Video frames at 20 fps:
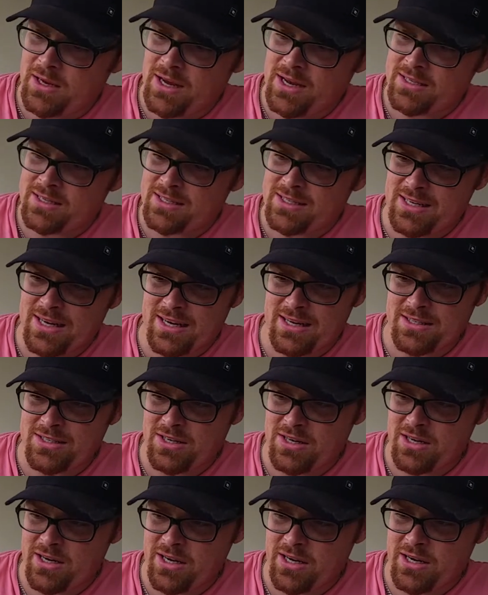As I said, it's
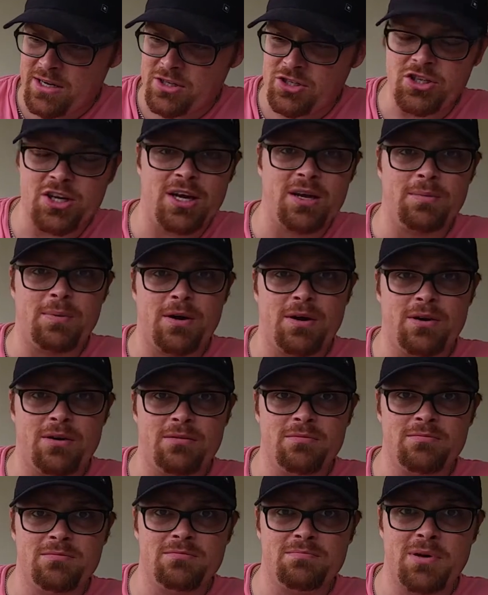only a
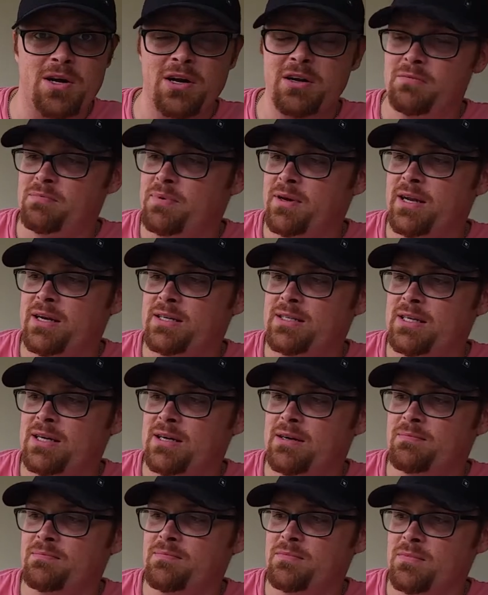cheapo boat, but
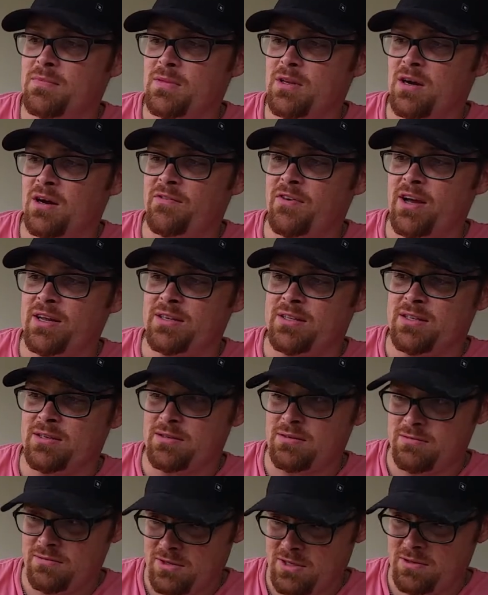I've had
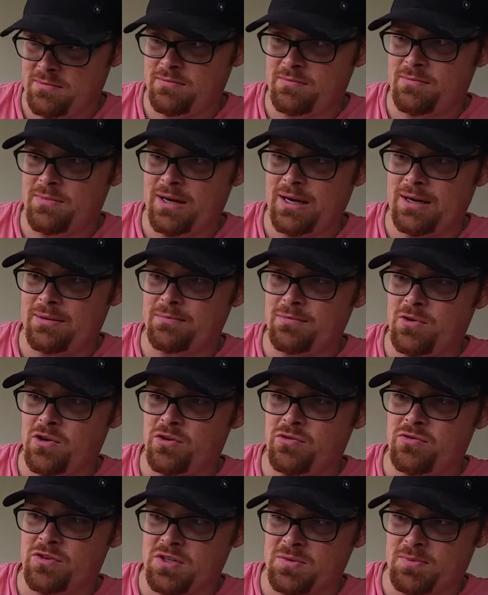some
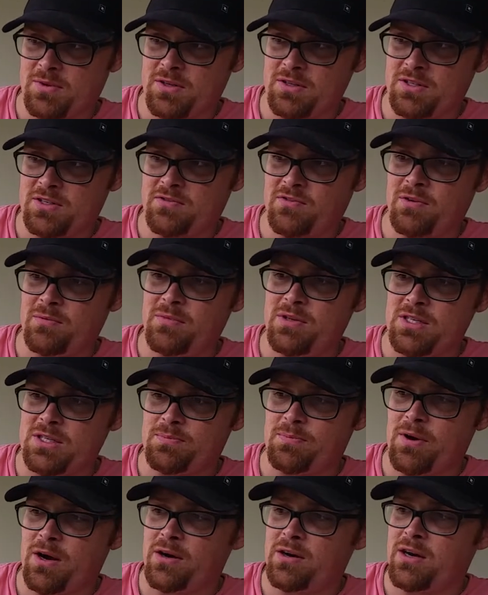good response from this
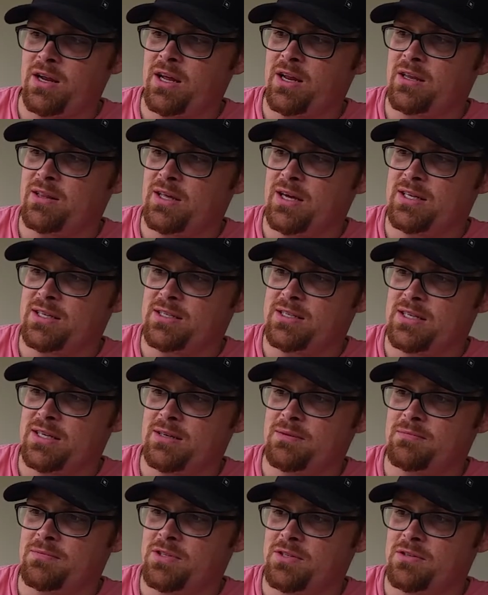boat, and they
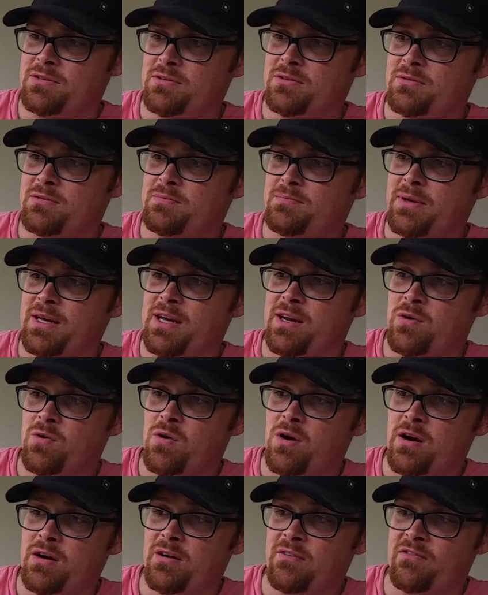seem to be
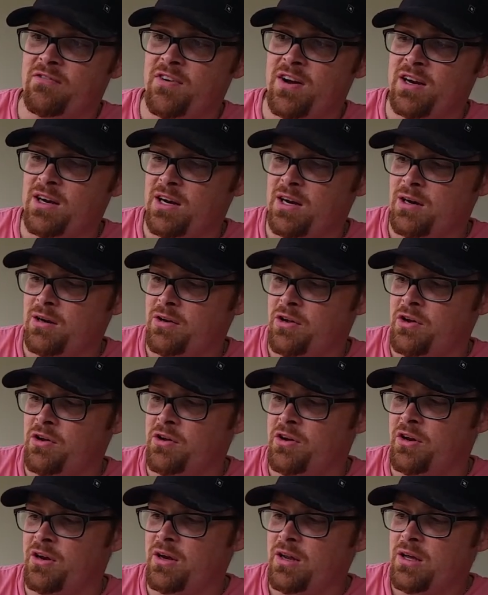quite a fun little
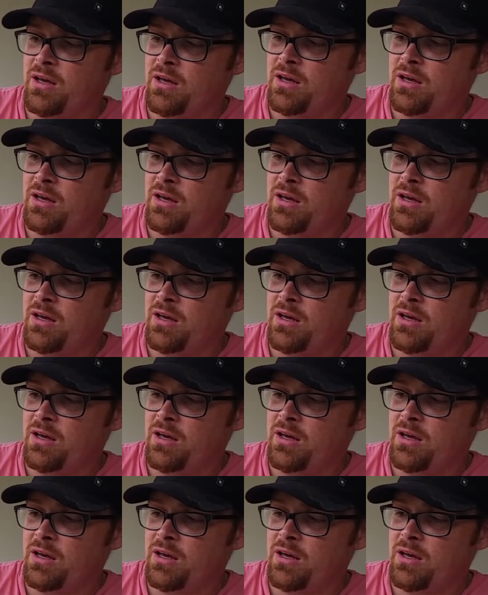unit.